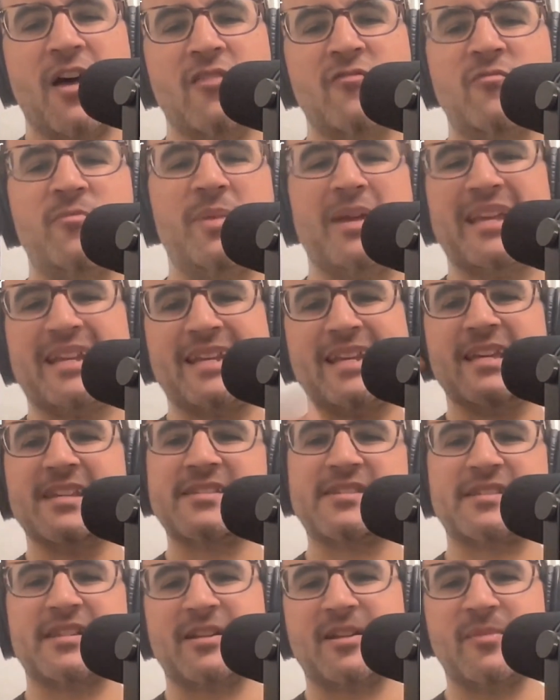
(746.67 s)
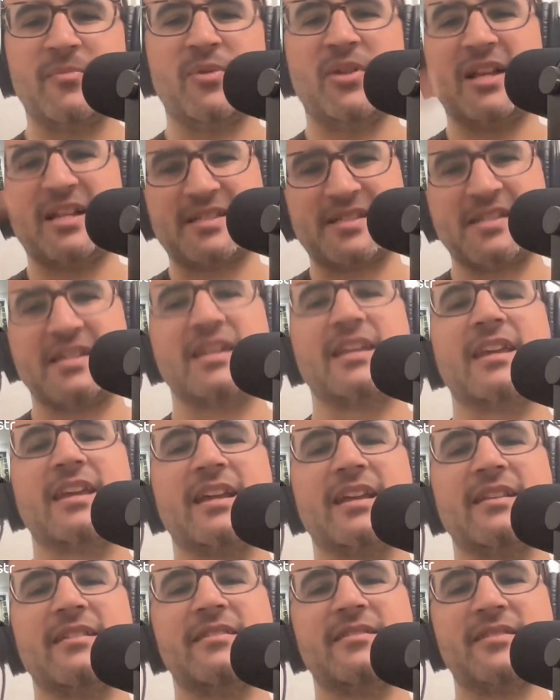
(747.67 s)
bigness and complexity
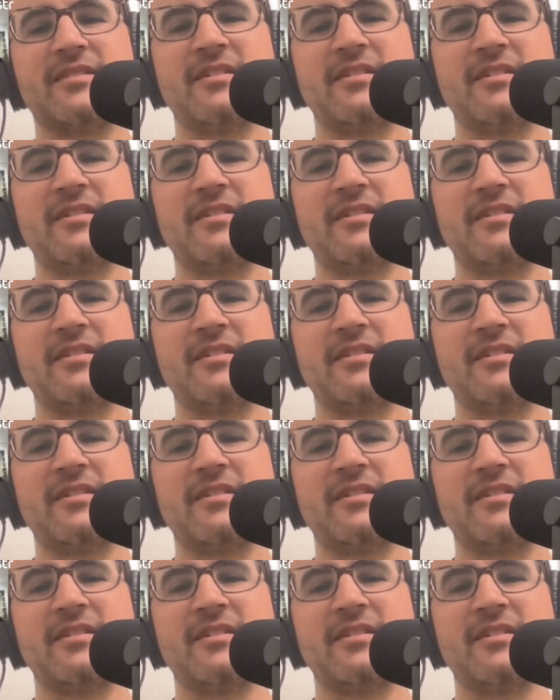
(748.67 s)
and